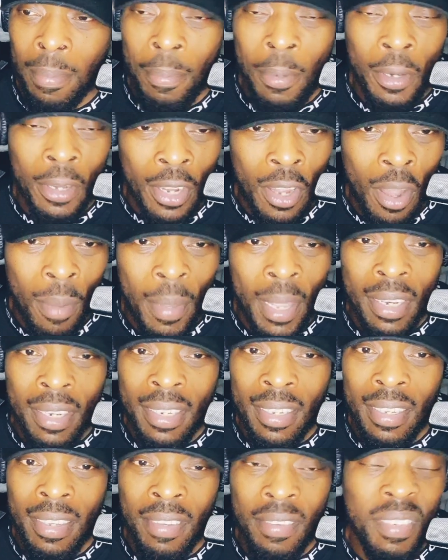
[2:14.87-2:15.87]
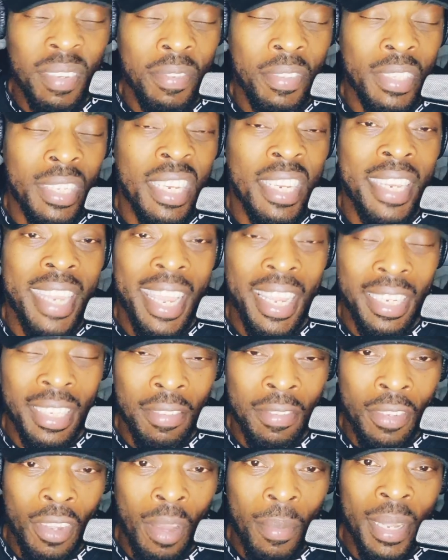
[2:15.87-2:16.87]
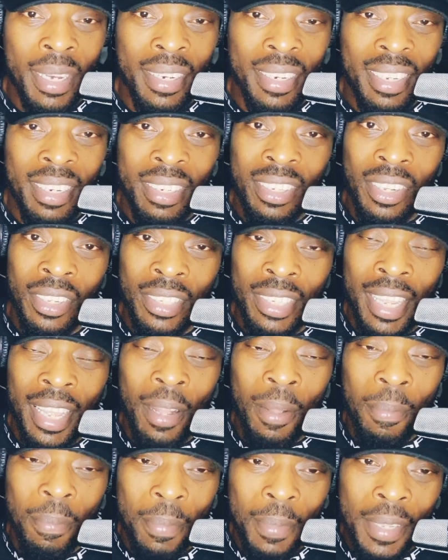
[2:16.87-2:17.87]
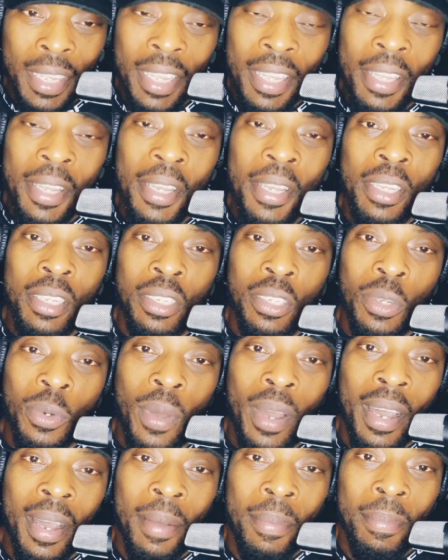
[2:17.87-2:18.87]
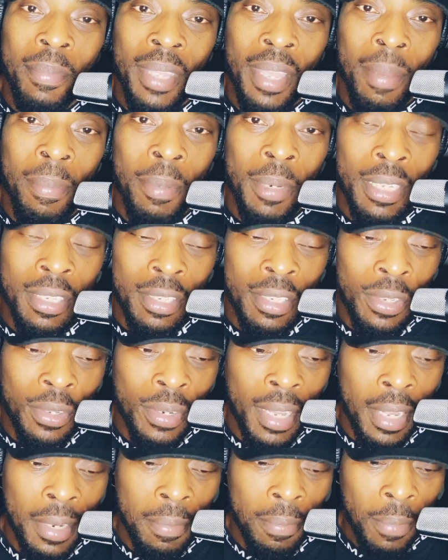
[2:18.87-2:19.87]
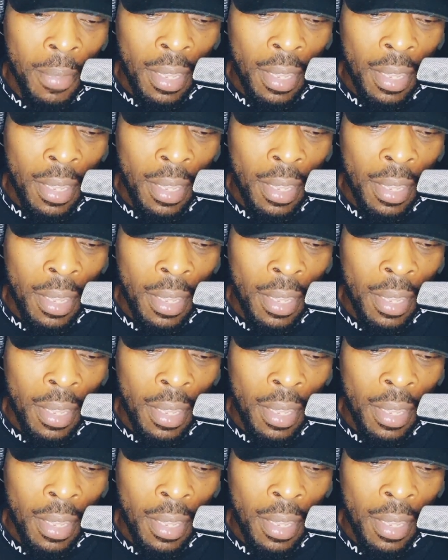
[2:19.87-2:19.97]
put a comment, even if it's a negative comment, it does help. So yeah, please do that.